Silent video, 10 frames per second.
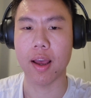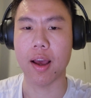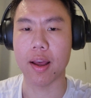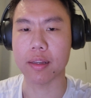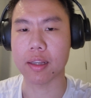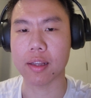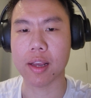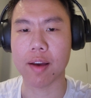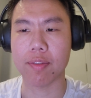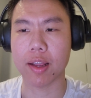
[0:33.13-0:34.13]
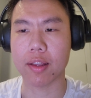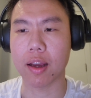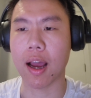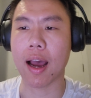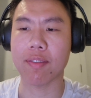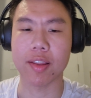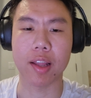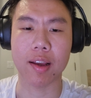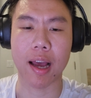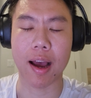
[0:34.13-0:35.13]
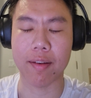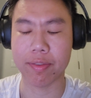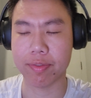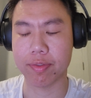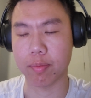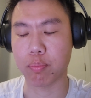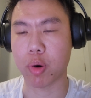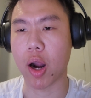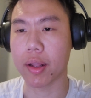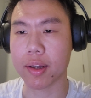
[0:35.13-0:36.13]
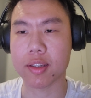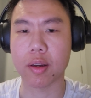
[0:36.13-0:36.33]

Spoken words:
And I didn't have like the half and half product,